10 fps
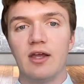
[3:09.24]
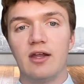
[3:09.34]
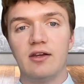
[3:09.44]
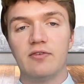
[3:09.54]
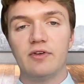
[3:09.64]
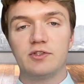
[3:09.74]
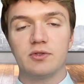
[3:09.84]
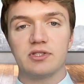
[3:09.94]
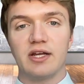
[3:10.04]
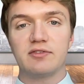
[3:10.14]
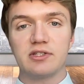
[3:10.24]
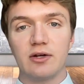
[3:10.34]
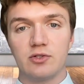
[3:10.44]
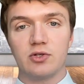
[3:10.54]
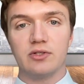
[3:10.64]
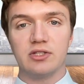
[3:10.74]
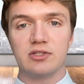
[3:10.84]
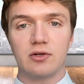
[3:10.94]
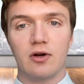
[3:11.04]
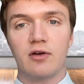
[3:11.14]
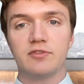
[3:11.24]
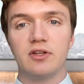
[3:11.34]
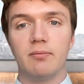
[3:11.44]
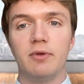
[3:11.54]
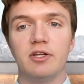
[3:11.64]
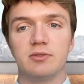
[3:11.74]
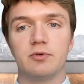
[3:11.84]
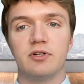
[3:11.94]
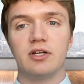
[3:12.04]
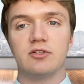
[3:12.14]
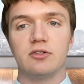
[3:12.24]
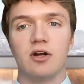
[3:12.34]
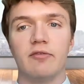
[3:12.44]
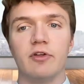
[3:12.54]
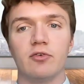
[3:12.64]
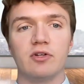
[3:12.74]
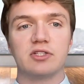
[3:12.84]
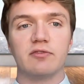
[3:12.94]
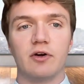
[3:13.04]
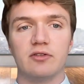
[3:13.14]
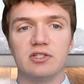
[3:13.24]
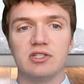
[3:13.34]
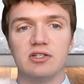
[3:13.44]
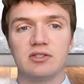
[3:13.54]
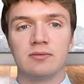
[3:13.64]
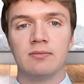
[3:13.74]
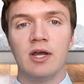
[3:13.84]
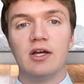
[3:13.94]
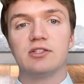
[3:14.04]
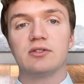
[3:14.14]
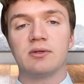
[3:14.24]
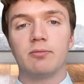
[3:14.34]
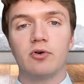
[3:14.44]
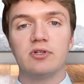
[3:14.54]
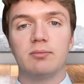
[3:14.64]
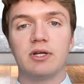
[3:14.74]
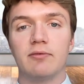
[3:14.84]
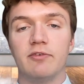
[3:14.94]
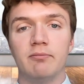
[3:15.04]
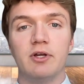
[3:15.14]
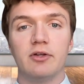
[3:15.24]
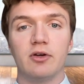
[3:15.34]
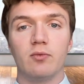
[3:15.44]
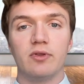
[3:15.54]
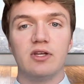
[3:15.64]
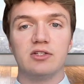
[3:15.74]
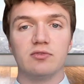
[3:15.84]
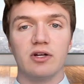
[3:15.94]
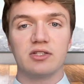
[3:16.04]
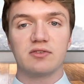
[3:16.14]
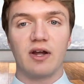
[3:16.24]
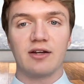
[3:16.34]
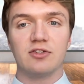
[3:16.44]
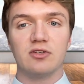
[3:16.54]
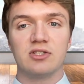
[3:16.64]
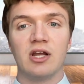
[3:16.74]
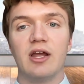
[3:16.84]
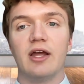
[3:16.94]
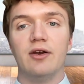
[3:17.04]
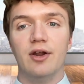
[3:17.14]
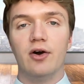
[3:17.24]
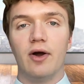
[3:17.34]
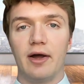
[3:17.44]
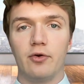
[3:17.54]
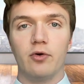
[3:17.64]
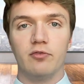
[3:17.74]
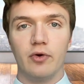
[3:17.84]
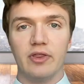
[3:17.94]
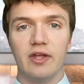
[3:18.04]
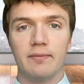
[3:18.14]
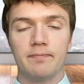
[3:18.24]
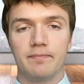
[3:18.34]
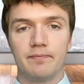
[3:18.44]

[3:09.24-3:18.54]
An individual's lifestyle choices are often the biggest predictor of their risk of heart disease, so it's important to become familiar with these risk factors and know how to avoid them.